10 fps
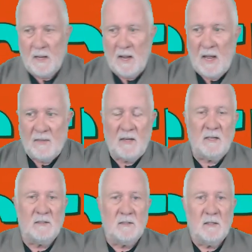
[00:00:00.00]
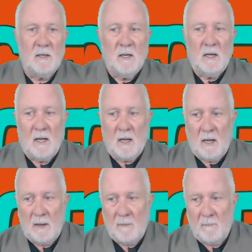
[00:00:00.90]
And that is,
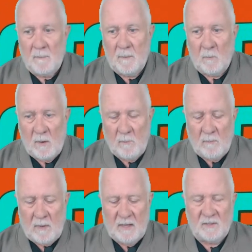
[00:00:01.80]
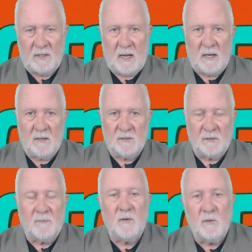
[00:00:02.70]
when we're managing anger, there's
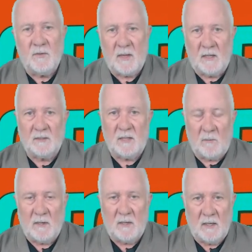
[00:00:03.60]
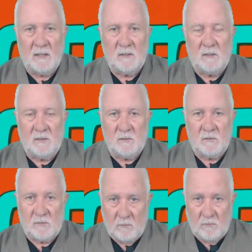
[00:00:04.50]
a few things that we need
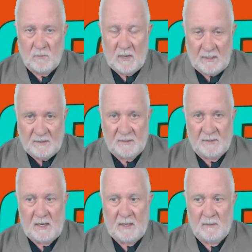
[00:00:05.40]
to understand.